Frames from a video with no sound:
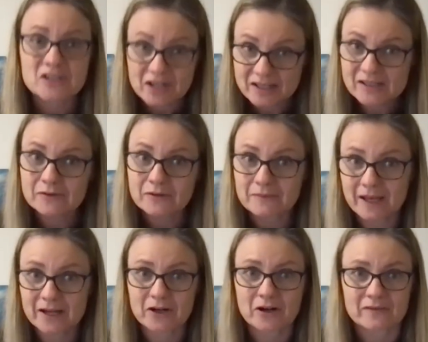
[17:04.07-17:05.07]
just from
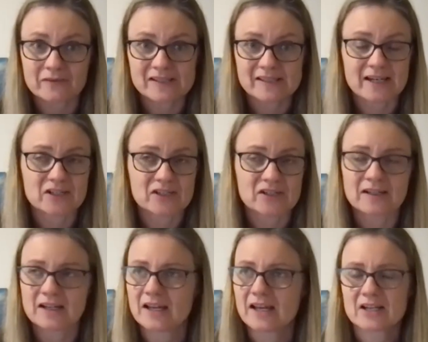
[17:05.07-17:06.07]
that conversation,
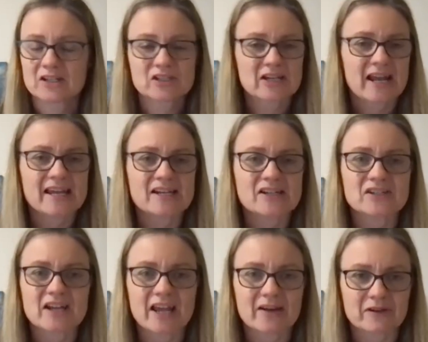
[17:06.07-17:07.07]

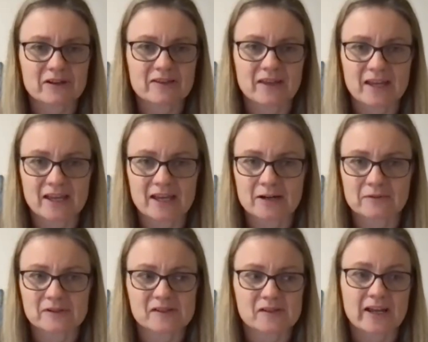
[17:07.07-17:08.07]
changed everything. And it
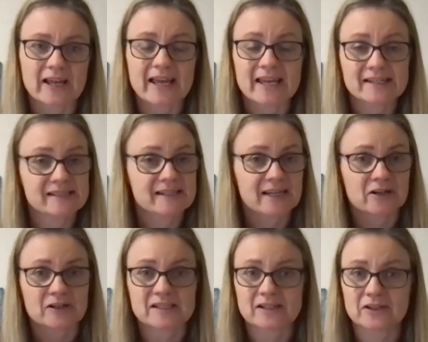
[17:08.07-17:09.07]
was like, hands down,
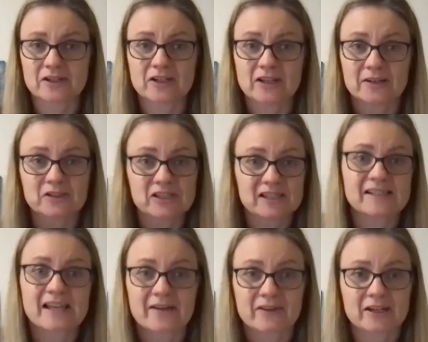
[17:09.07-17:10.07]
I tell you, if she's
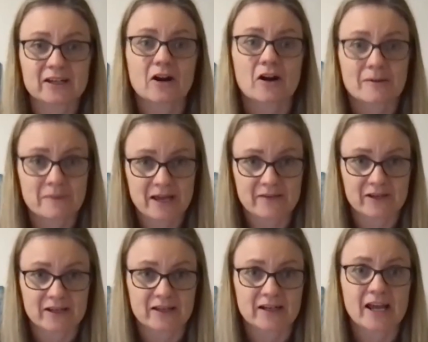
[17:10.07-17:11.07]
having it, I'm having
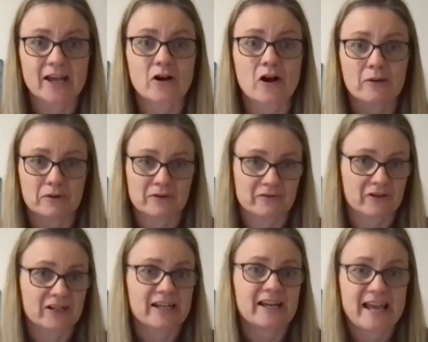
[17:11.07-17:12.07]
it. And I want to
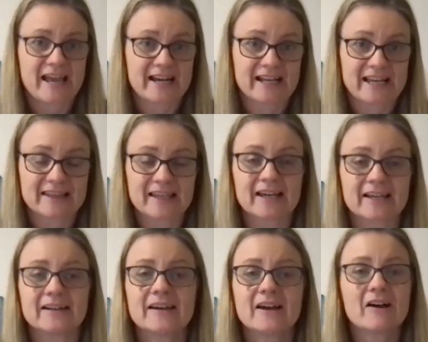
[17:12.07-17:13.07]
find out how to get
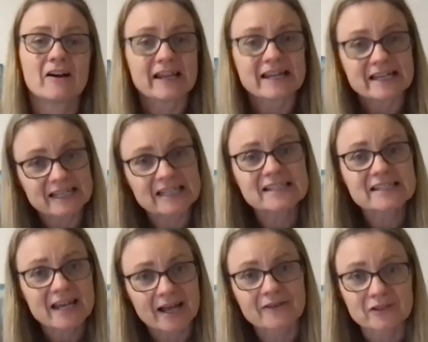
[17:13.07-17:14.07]
that. I need to
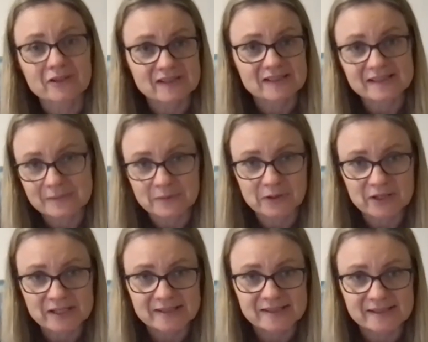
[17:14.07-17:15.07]
have those
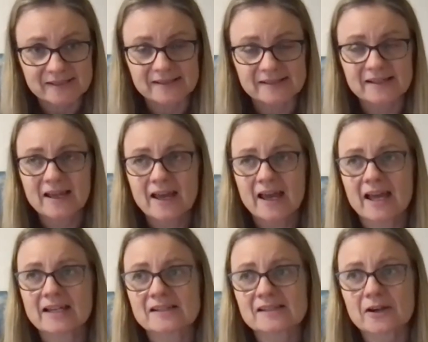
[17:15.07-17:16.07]
experiences.
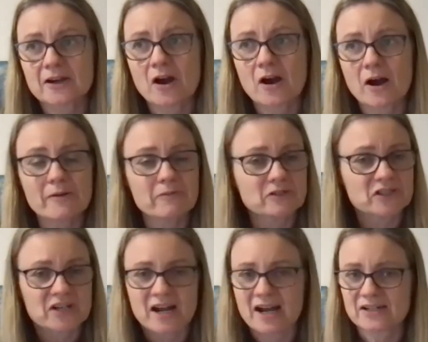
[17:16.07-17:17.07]
And so I
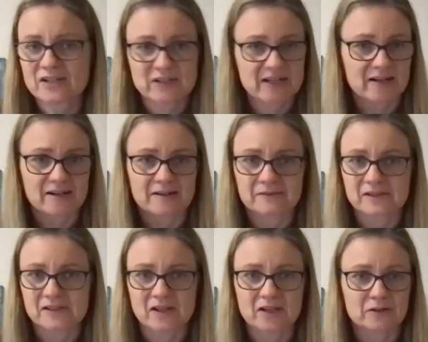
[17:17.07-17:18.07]
charged at it. It
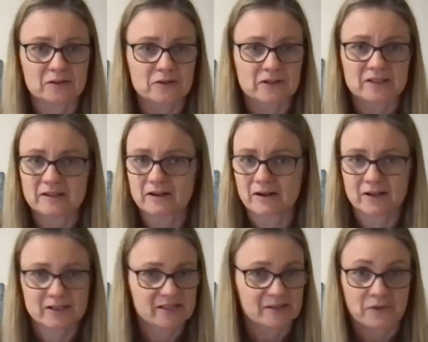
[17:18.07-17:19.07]
was like, Lord, I
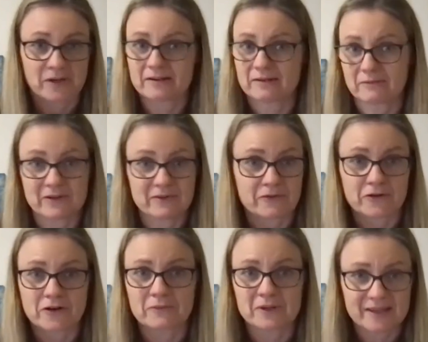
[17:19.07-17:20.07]
just went
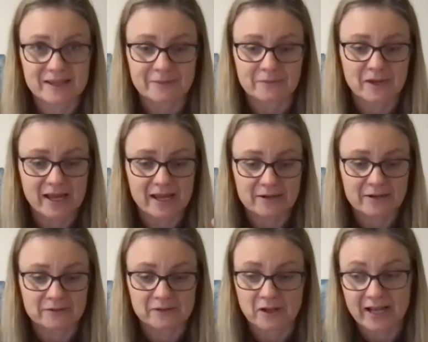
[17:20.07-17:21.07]
for it with him. And
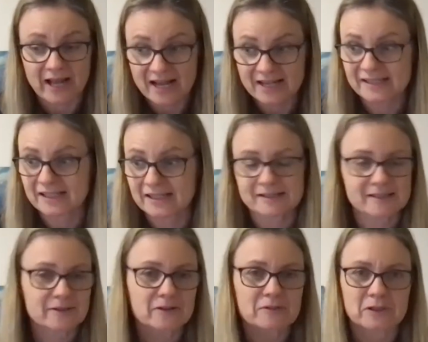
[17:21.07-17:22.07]
I'm like asking a
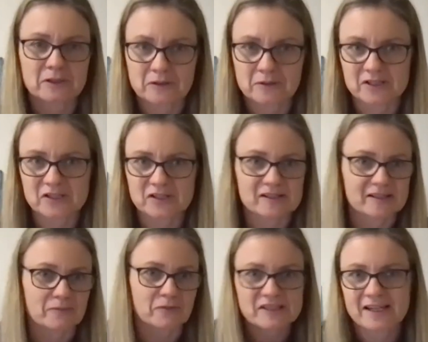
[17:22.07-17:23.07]
zillion million questions.
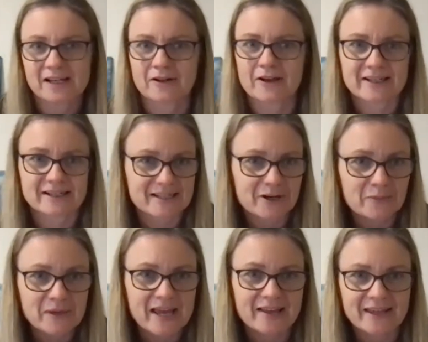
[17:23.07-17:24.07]
And what's that like? And tell
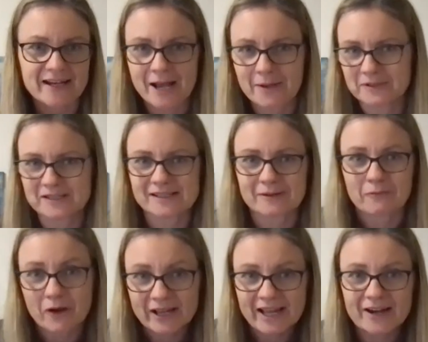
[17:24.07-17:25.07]
me how that happens. And
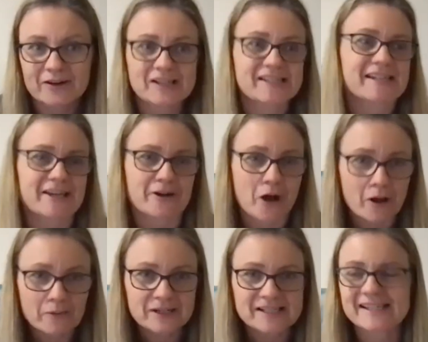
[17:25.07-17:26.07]
why can't I see? And I
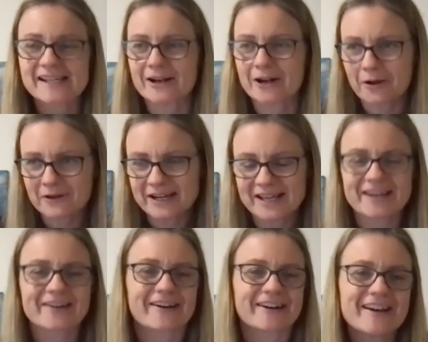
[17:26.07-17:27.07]
want to see, and I want to
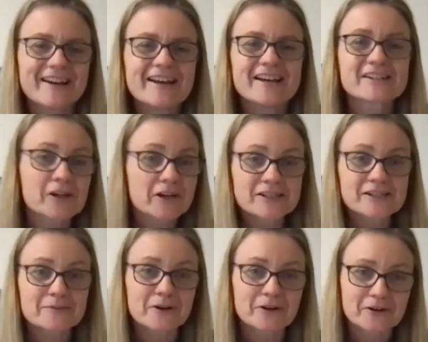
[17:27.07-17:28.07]
hear it. So I just
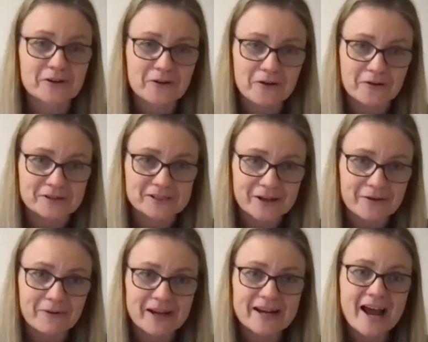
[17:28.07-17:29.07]
wanted it all. So I
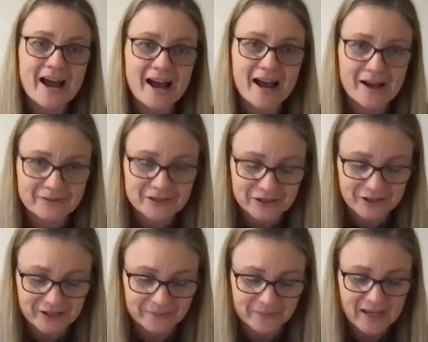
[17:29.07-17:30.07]
went after
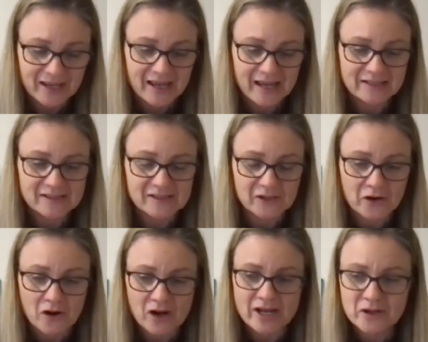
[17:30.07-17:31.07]
it. And so
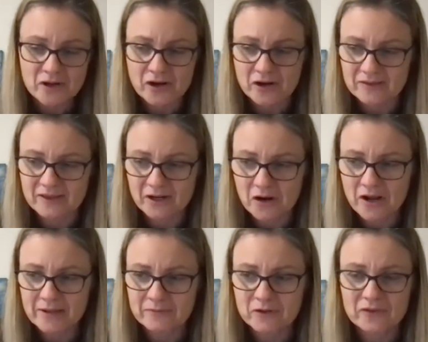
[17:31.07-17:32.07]
I know that I
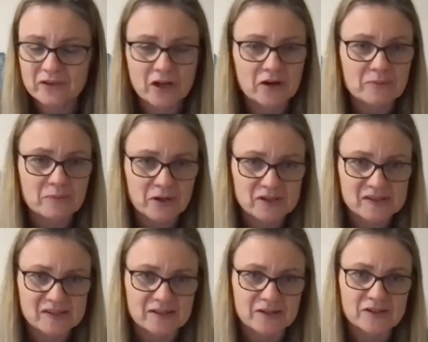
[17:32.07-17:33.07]
am not the only
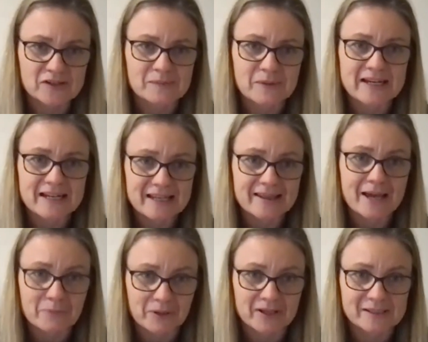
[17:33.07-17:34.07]
person who's been in
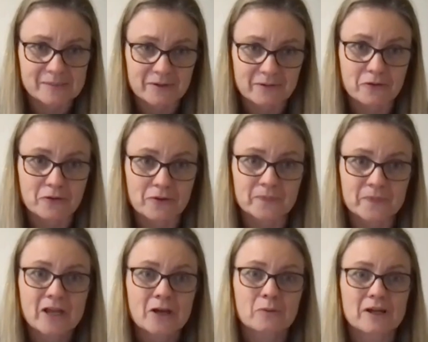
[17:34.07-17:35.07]
that place before,
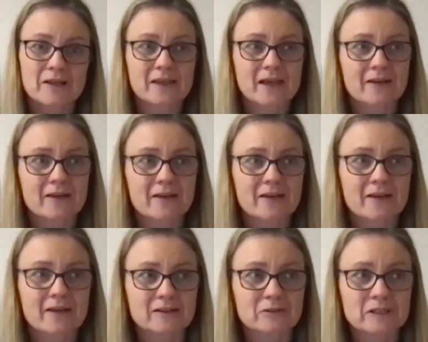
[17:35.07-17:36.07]
where they felt
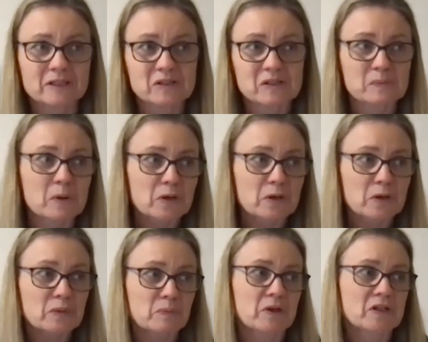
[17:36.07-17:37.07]
a little bit
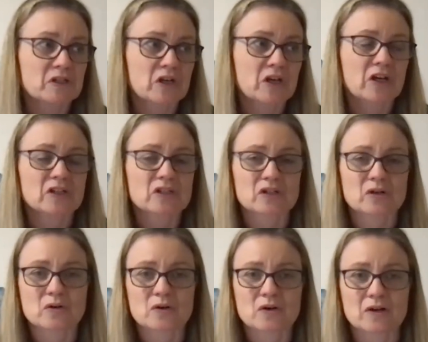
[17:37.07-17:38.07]
despondent by church,
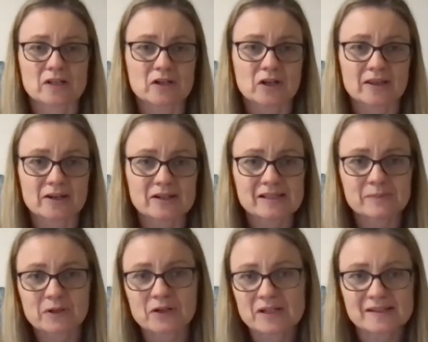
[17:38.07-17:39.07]
or, their
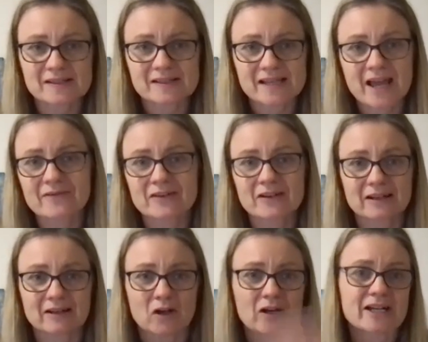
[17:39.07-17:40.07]
experiences haven't
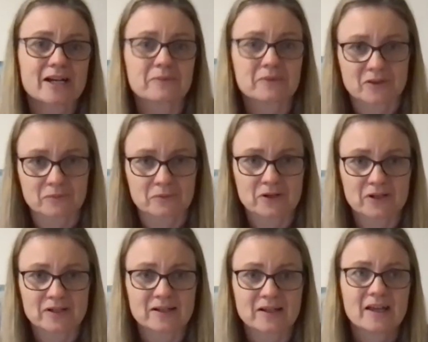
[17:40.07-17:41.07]
lined up with the
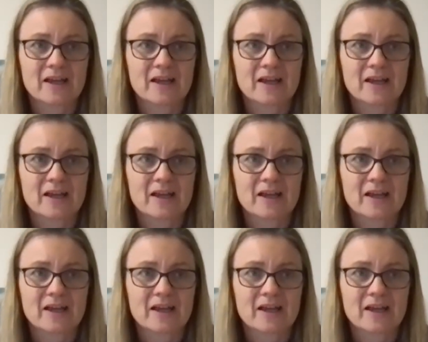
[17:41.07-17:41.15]
word.